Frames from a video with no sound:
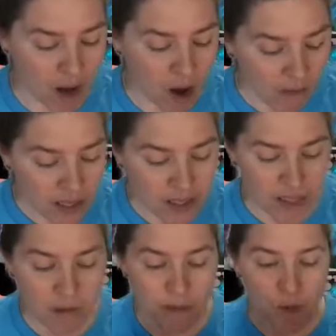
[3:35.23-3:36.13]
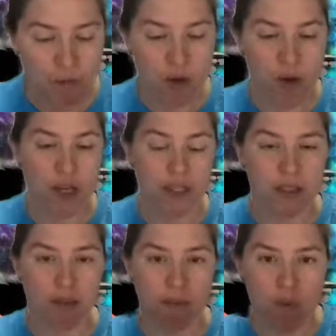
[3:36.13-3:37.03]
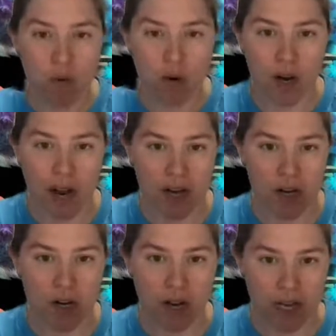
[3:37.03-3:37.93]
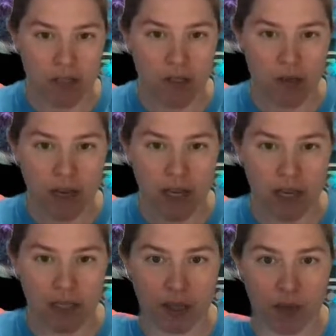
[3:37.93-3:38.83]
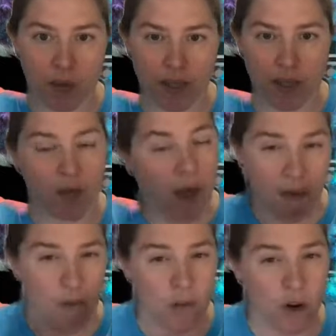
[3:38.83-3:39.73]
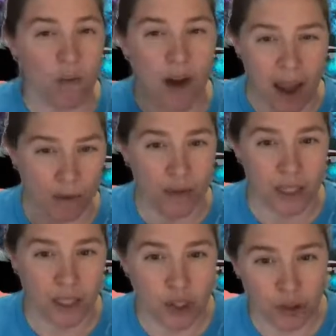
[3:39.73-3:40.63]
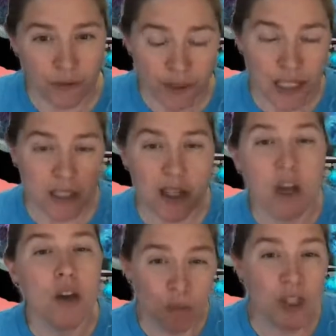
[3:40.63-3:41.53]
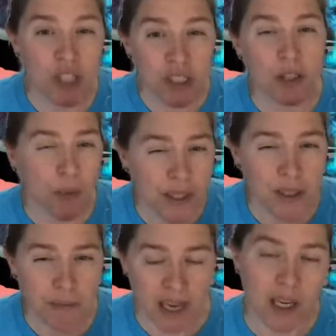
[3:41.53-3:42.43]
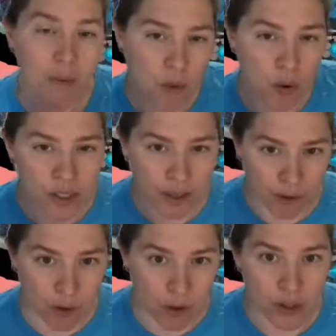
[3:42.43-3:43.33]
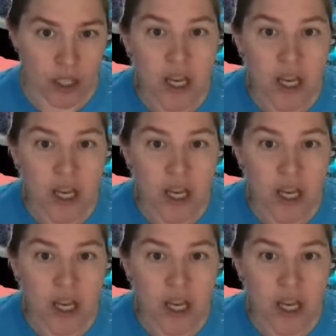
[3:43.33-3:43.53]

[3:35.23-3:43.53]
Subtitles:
obviously, if you put more air into it, it's going to have a more rounded surface, which is going to make it more difficult.